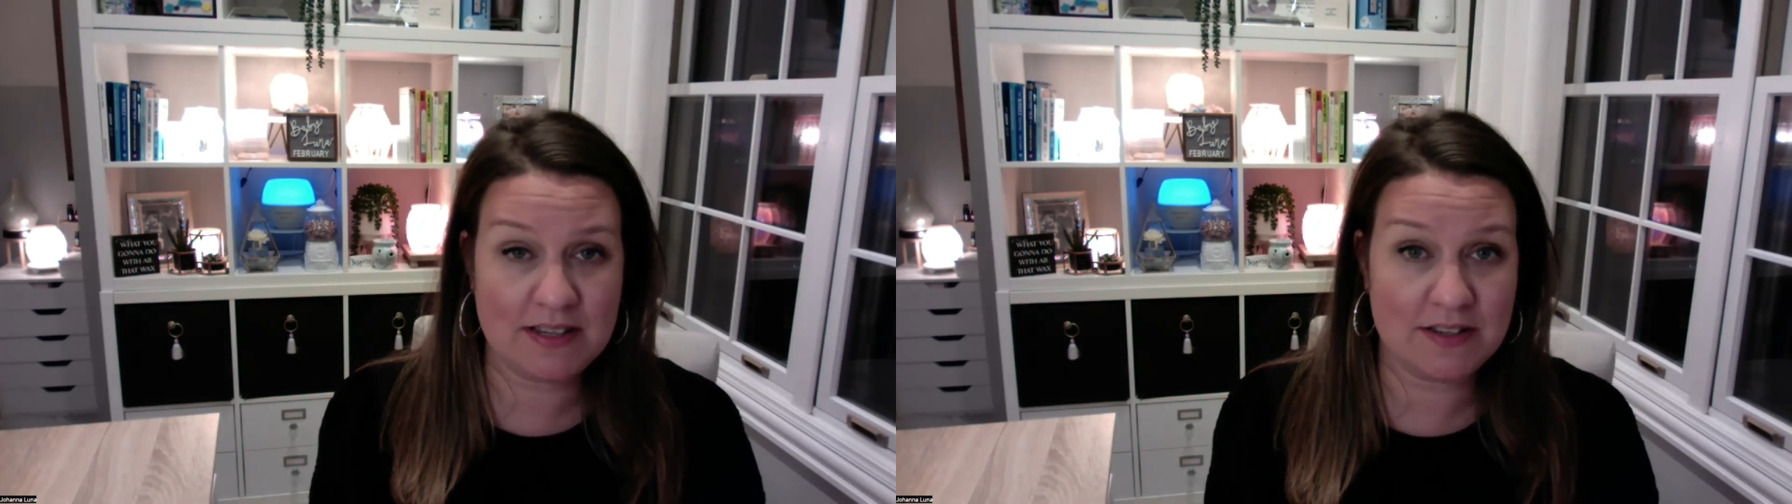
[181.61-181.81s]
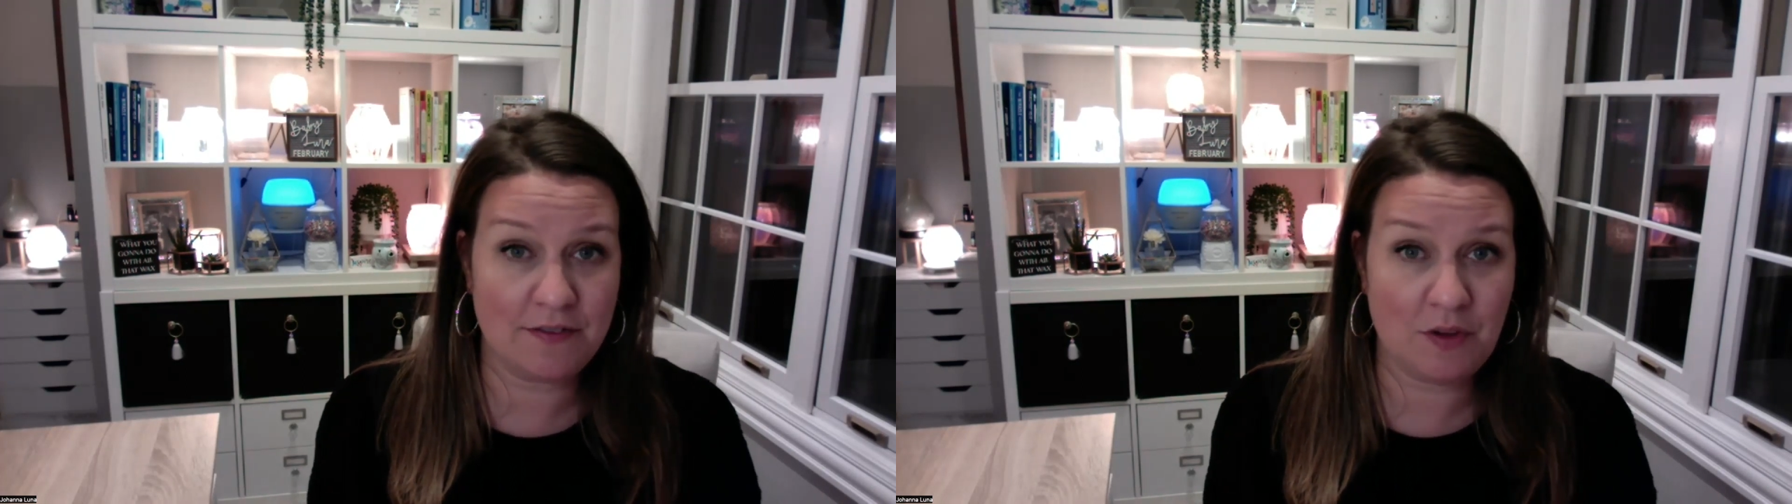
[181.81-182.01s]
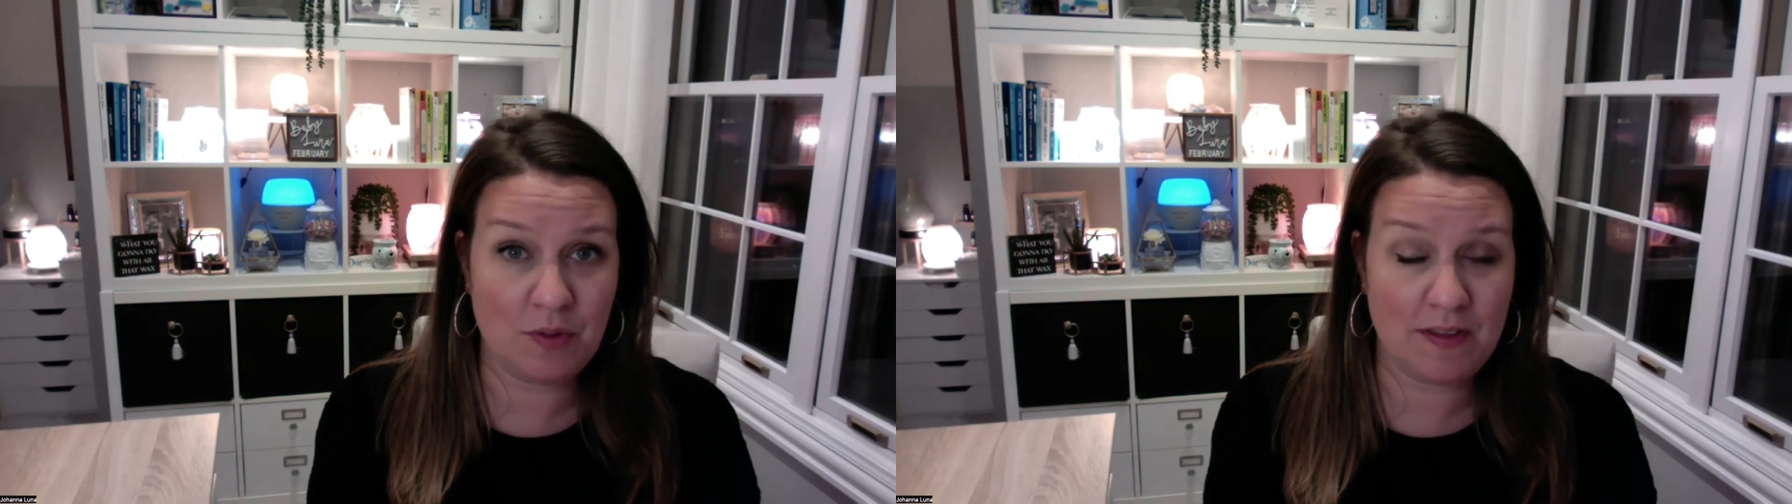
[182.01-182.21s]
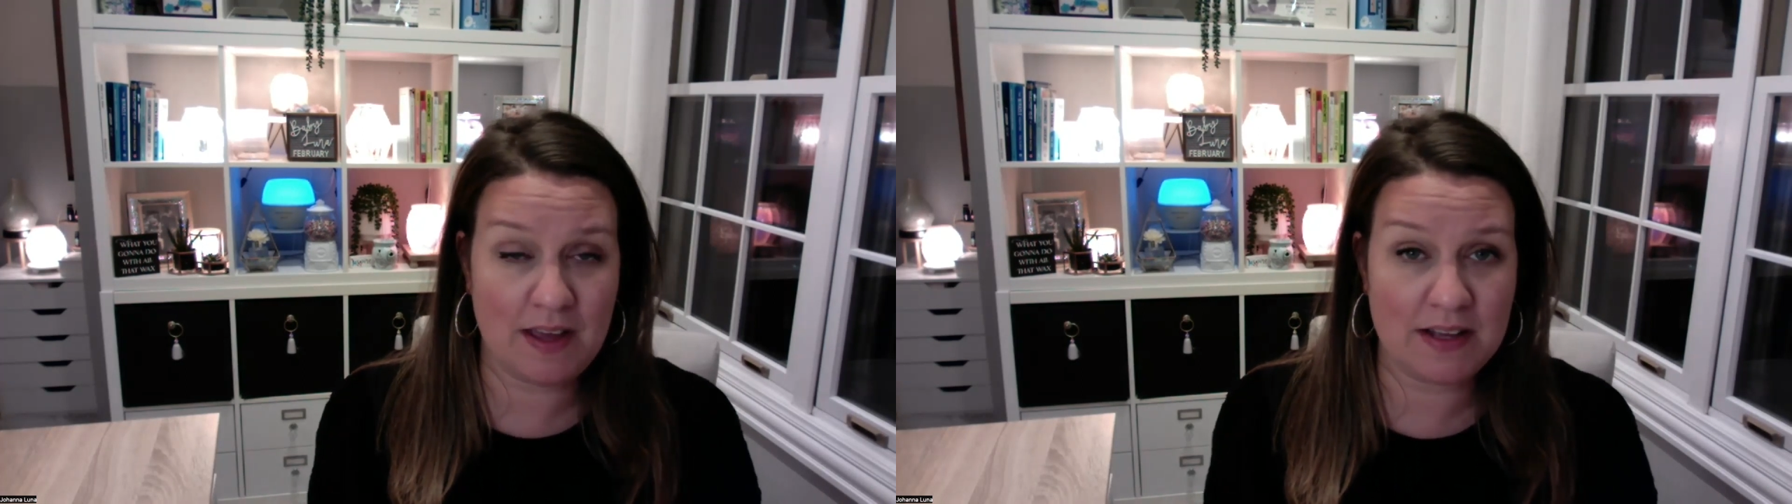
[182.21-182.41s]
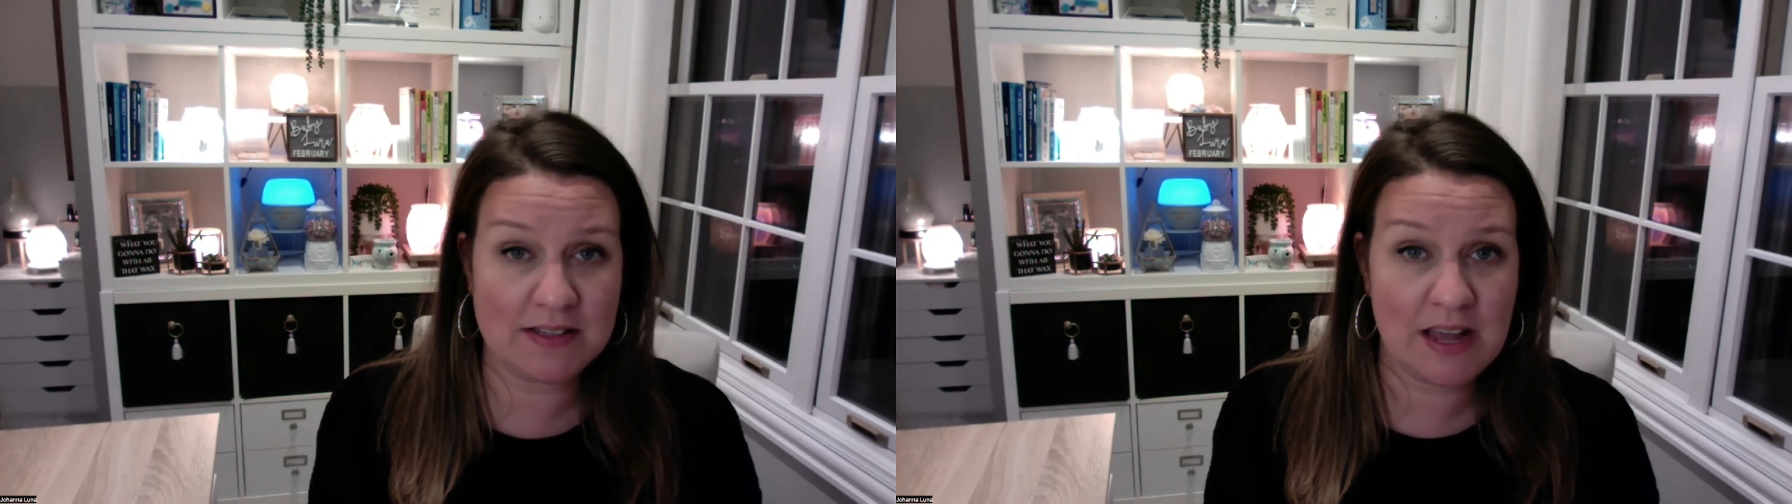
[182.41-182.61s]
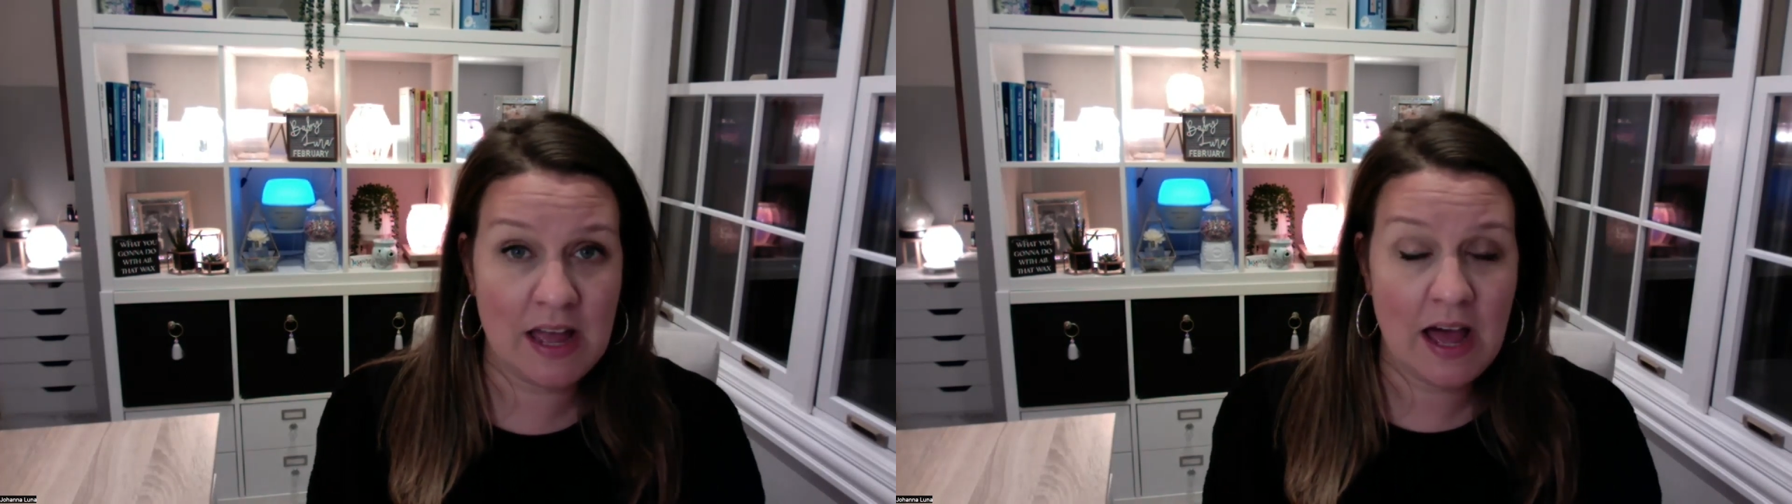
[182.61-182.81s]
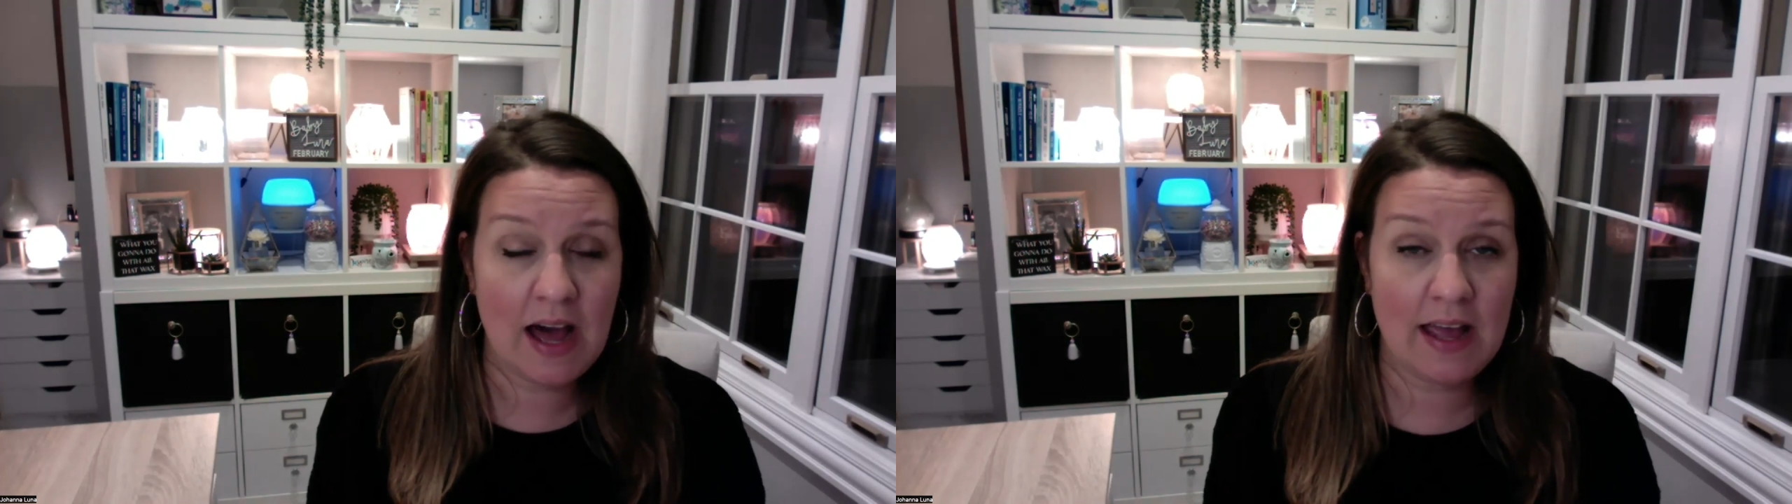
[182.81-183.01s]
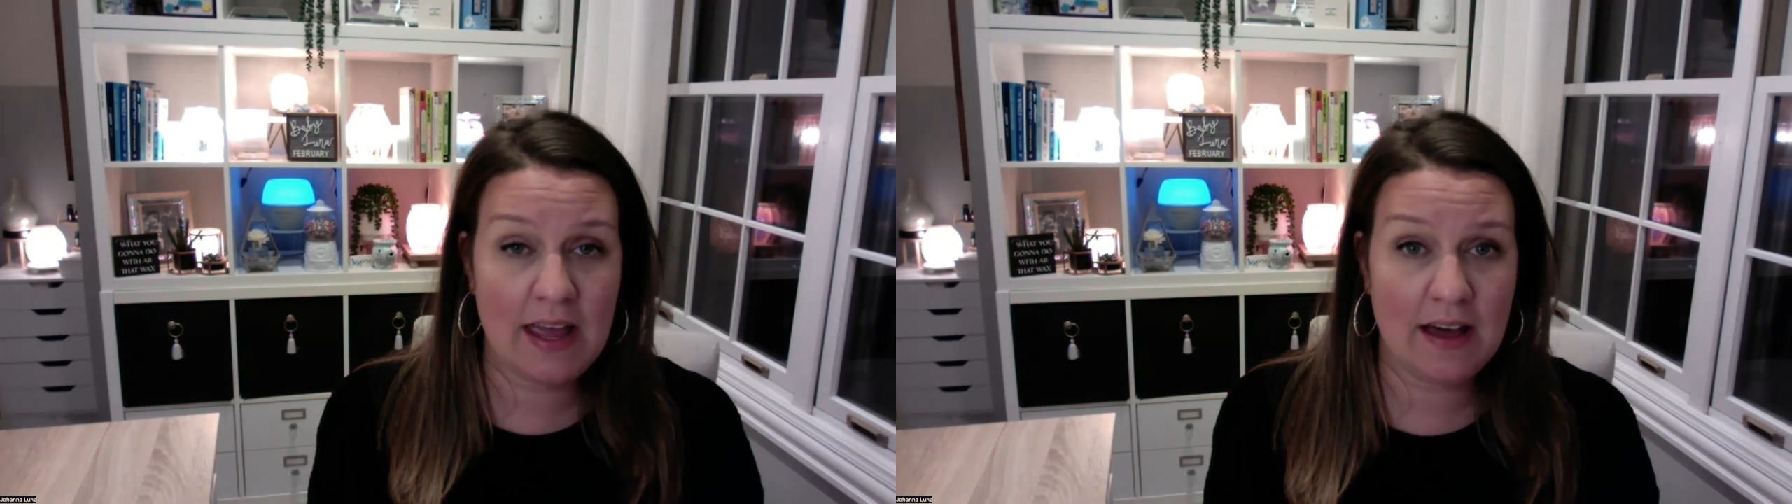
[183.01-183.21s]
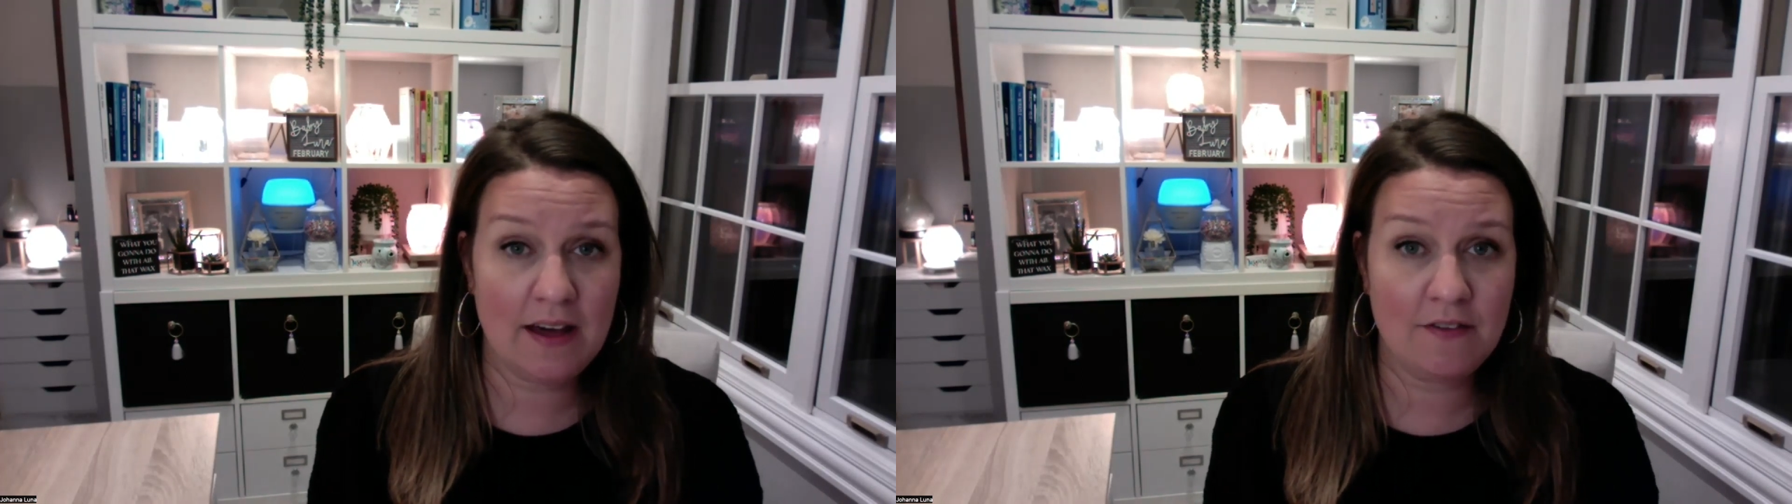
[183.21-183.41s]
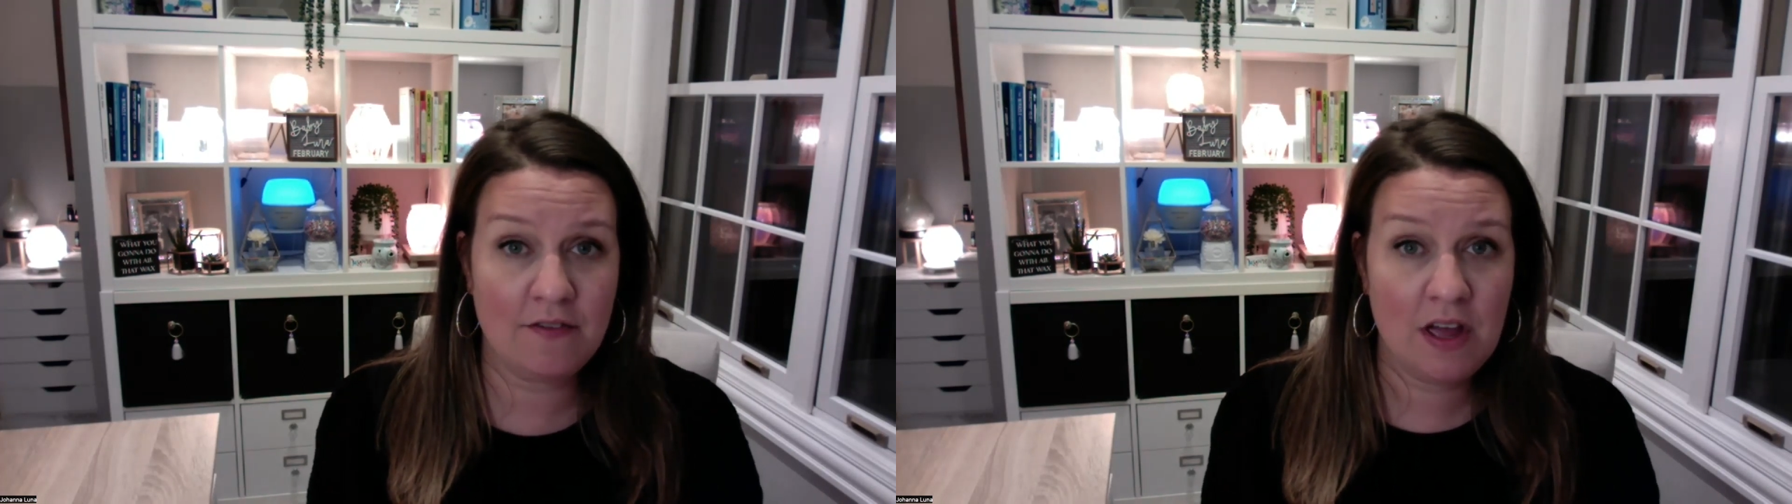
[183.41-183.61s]
is a few things. I
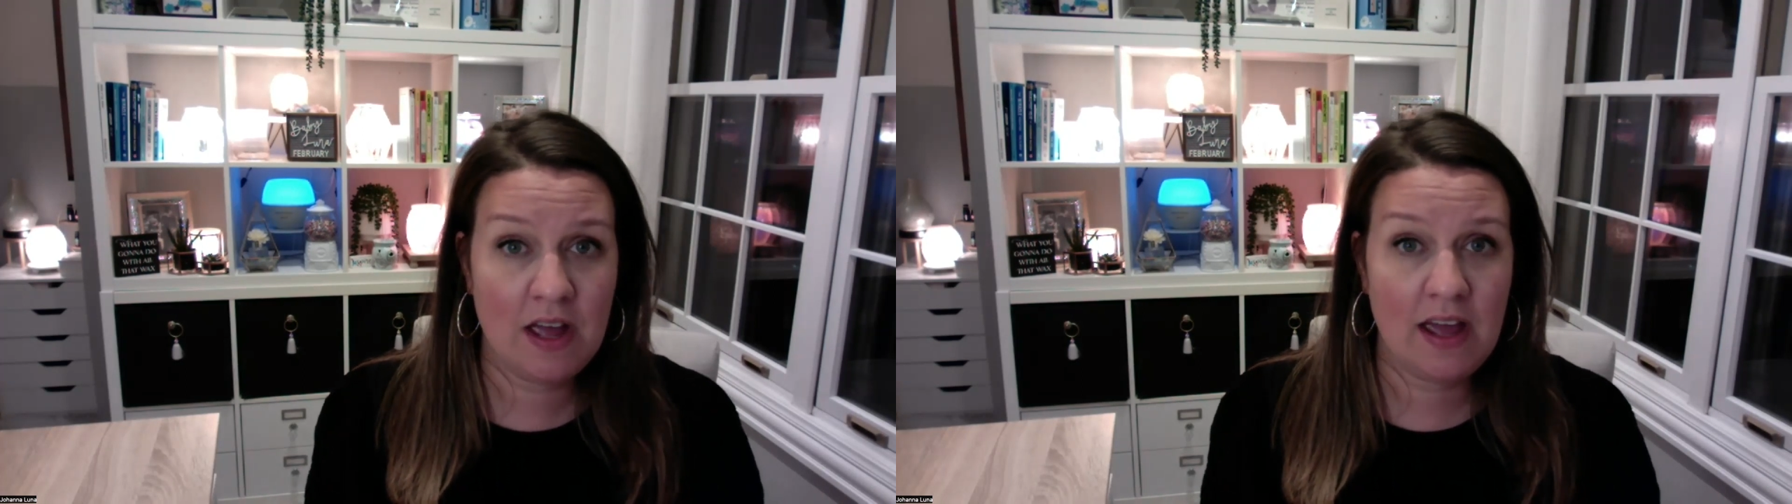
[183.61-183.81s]
have